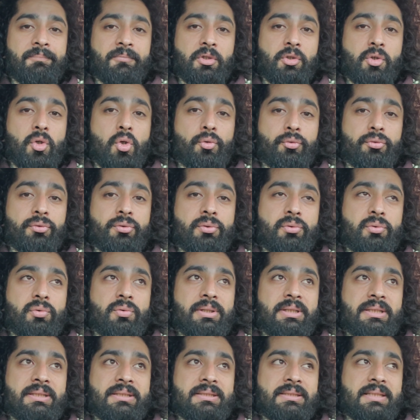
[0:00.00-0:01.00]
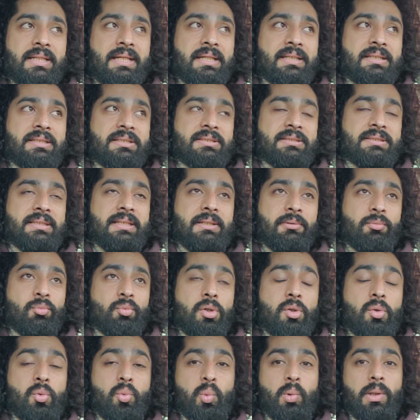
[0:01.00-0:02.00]
go through and say,
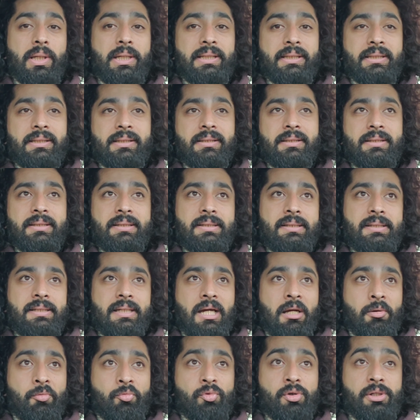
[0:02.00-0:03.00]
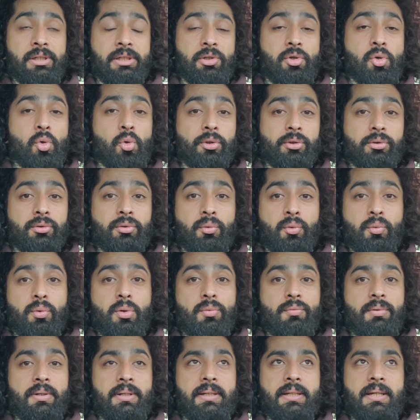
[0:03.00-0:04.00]
whoa, like, I'm really going through it
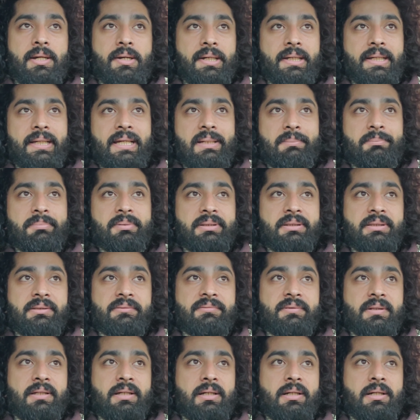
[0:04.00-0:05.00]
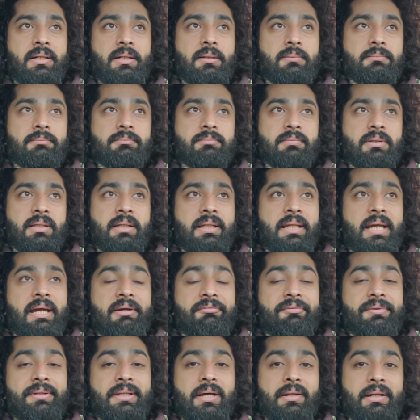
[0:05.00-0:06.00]
right now. I can't believe a
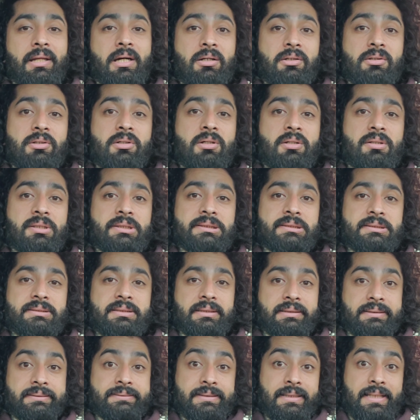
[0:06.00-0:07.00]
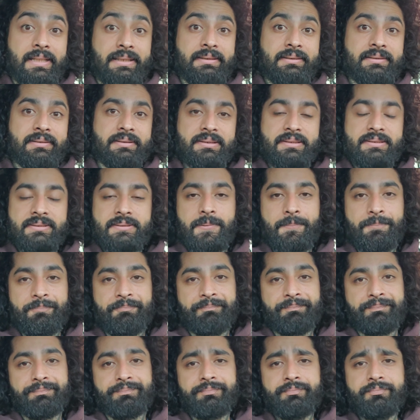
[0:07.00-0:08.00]
life without alcohol is like this.
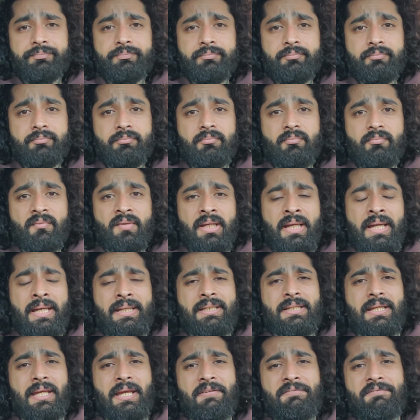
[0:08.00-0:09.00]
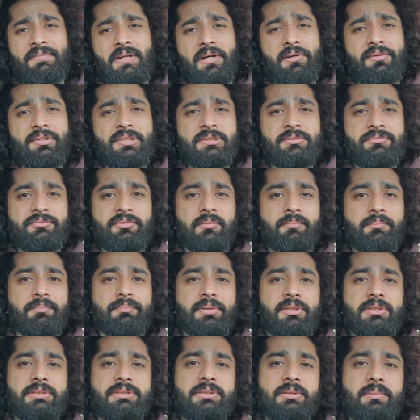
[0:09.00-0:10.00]
And it varies from
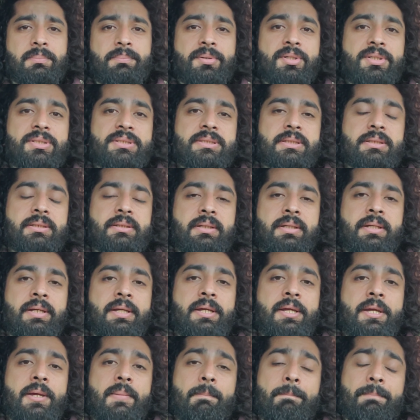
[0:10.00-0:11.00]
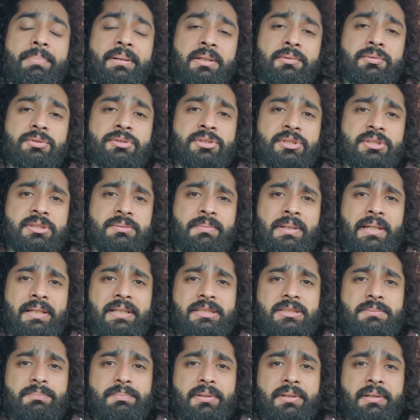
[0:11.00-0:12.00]
person to person, but it was just my
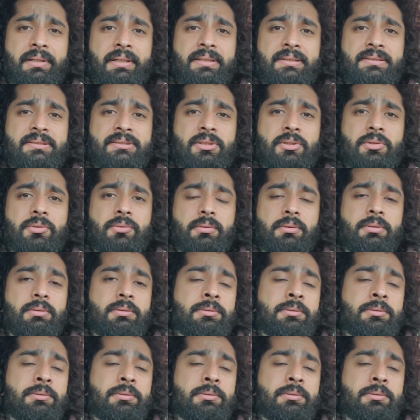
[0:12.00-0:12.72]
experience. So